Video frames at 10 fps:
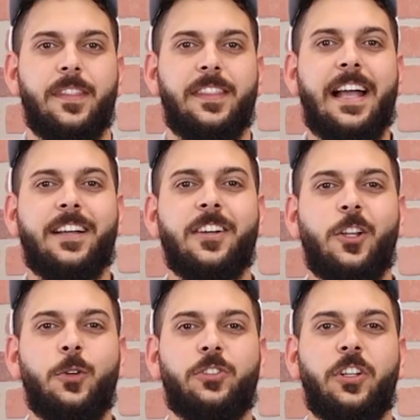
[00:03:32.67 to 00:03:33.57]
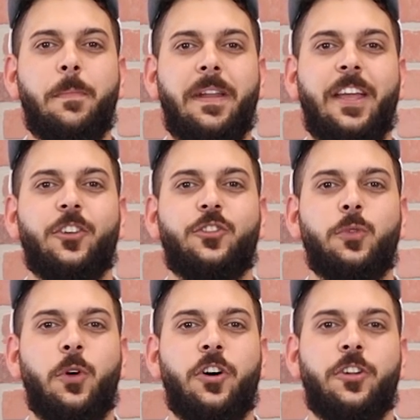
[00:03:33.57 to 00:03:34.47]
That concludes the Luminaires
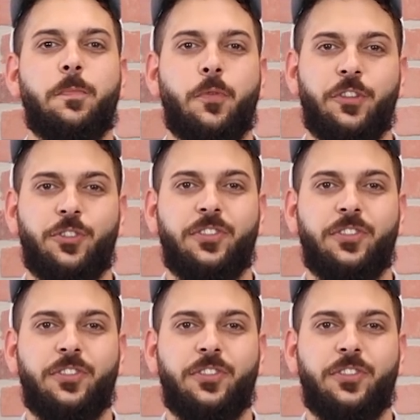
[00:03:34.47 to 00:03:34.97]
200 printer